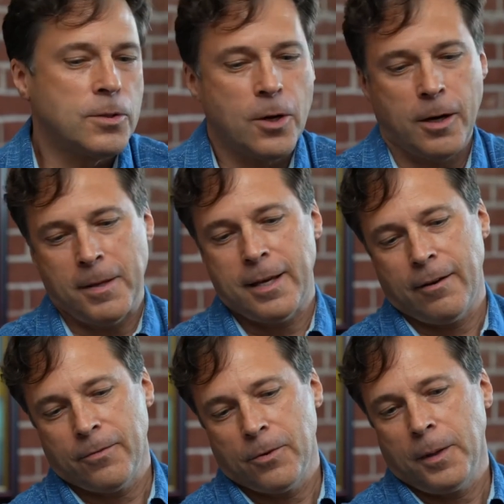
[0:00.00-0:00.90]
talk about
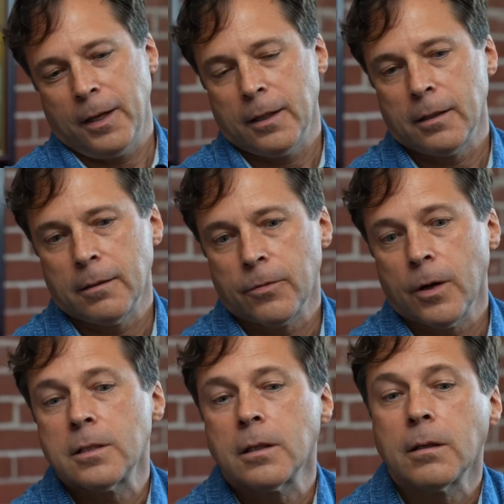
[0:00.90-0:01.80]
that for a minute. Like, for
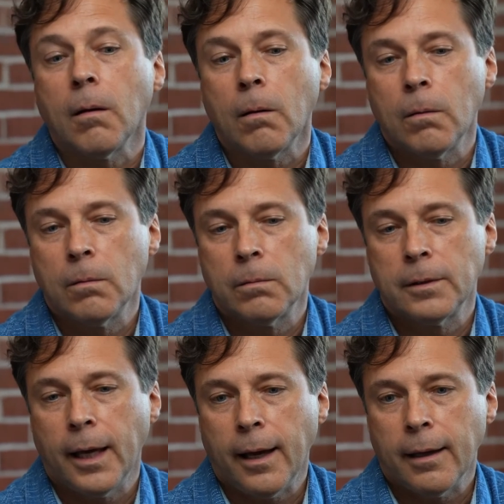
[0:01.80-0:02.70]
us to go with
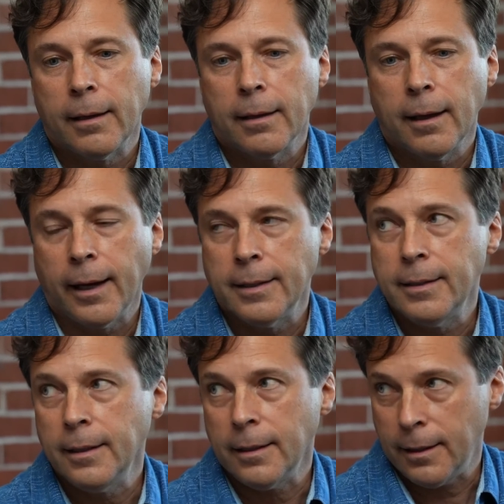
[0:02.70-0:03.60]
that
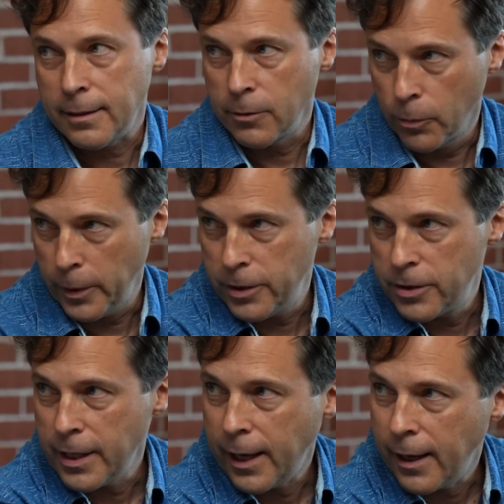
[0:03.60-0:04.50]
idea, to reach
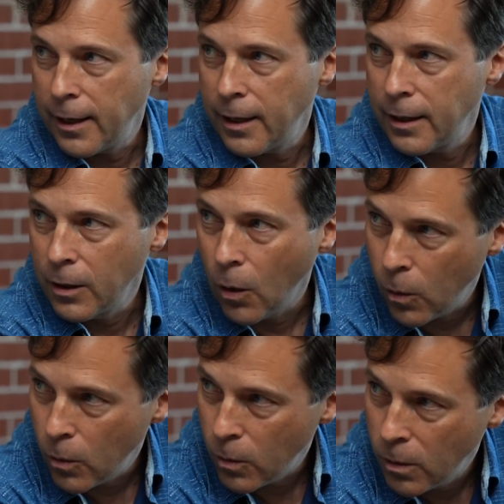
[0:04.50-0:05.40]
that
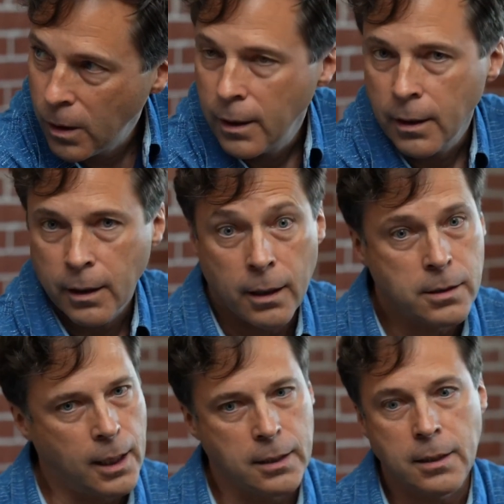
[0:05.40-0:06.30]
goal, it
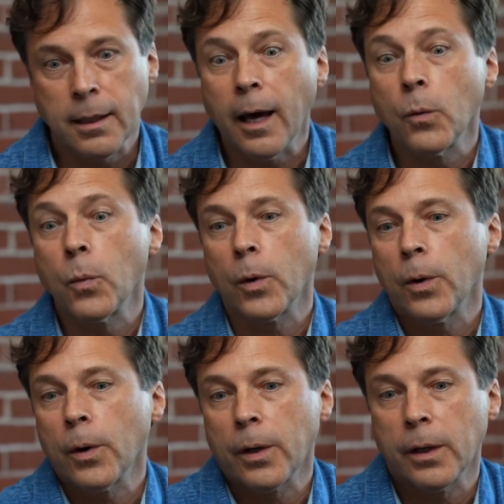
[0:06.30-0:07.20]
takes a lot of
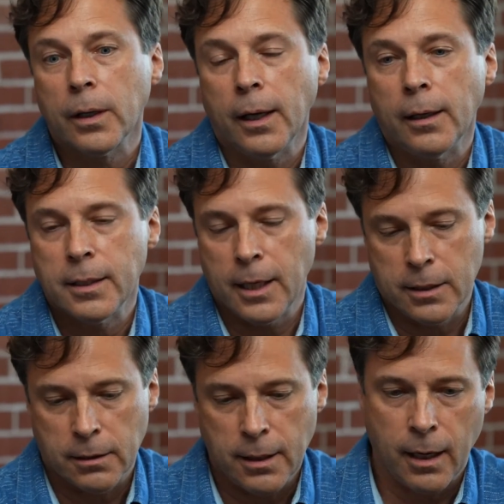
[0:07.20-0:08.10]
work, and it takes
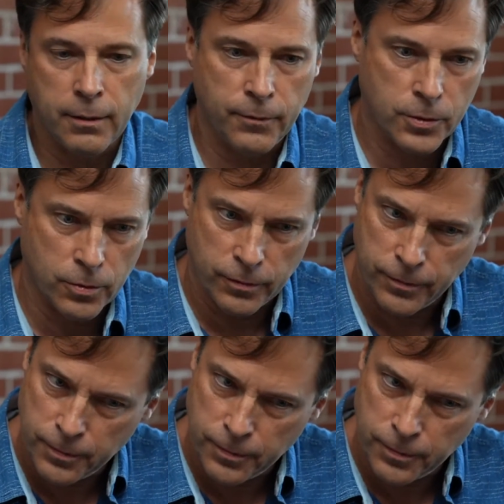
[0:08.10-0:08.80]
a lot of sort of